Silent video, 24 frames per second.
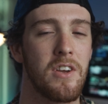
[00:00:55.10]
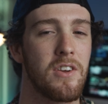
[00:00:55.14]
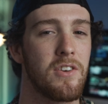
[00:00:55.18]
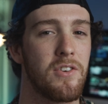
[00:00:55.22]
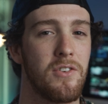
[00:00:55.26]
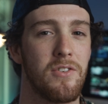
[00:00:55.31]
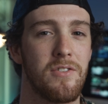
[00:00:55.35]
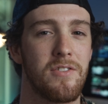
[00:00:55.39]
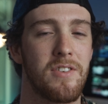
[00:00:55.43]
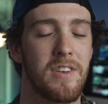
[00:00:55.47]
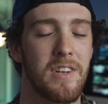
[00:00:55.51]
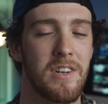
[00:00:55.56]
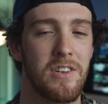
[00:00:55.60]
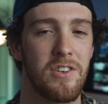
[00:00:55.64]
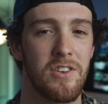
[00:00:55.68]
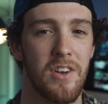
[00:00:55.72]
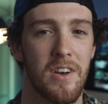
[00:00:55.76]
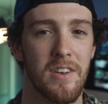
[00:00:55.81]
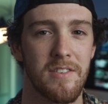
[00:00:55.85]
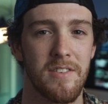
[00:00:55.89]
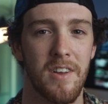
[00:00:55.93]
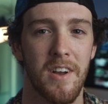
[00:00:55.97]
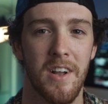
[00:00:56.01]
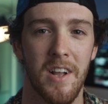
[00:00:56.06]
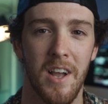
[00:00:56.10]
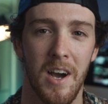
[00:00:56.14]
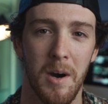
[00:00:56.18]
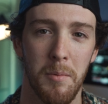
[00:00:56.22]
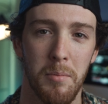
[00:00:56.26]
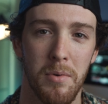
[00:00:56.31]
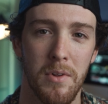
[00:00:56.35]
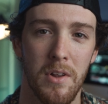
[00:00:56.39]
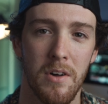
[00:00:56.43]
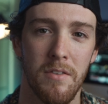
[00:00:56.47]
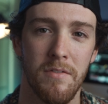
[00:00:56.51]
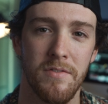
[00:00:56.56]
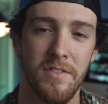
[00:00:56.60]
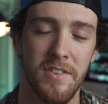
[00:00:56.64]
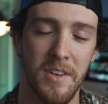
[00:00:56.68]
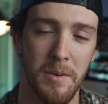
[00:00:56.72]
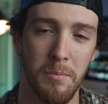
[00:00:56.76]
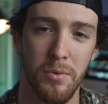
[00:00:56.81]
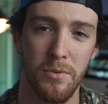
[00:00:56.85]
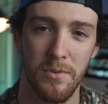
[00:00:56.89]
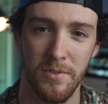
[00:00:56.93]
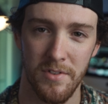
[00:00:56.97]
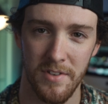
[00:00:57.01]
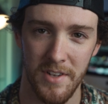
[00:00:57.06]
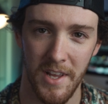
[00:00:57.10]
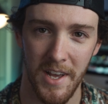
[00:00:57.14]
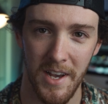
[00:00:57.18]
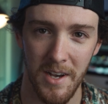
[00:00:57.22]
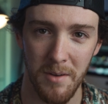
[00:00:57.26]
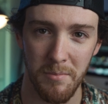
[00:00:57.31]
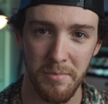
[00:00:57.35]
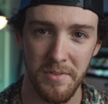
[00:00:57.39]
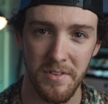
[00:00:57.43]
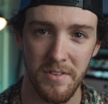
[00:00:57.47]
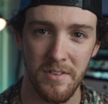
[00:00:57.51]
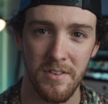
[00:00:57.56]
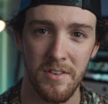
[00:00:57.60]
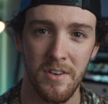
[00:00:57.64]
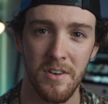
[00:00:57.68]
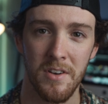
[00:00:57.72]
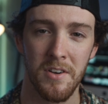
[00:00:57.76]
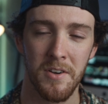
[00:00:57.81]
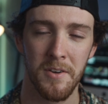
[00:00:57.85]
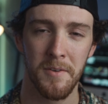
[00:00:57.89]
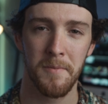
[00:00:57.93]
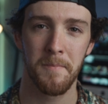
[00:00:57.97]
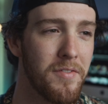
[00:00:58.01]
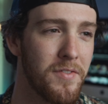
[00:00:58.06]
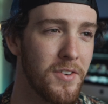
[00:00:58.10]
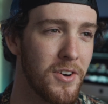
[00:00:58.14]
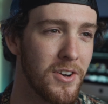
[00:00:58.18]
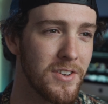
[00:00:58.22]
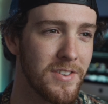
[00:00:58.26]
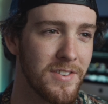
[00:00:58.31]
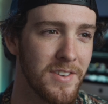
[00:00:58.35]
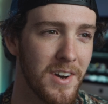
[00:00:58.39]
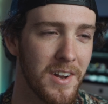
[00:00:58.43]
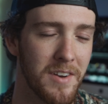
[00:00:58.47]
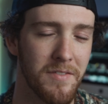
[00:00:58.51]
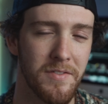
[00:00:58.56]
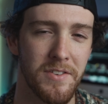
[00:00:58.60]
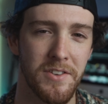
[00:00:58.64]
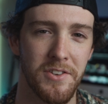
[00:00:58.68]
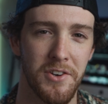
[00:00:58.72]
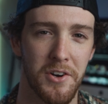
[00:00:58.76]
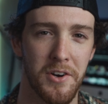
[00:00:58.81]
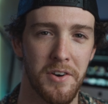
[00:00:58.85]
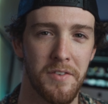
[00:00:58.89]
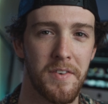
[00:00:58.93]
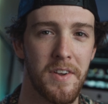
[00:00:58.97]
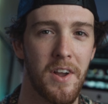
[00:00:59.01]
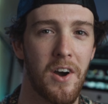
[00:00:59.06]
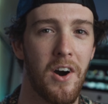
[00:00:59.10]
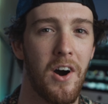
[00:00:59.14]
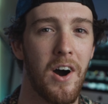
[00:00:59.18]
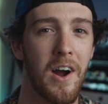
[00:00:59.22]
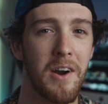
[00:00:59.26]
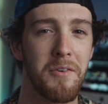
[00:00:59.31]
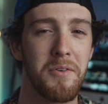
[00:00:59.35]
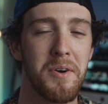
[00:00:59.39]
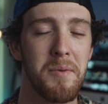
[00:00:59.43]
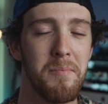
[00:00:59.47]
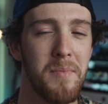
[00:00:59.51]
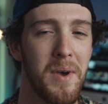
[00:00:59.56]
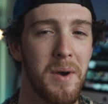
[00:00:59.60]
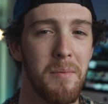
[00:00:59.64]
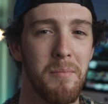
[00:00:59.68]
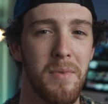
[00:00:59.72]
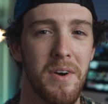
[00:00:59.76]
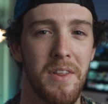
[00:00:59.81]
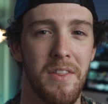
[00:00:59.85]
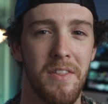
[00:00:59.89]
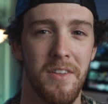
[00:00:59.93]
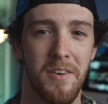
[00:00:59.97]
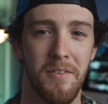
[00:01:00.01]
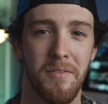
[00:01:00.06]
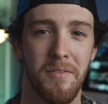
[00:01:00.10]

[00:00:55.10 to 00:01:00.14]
using just a couple of simple steps. When I first started photography, I remember the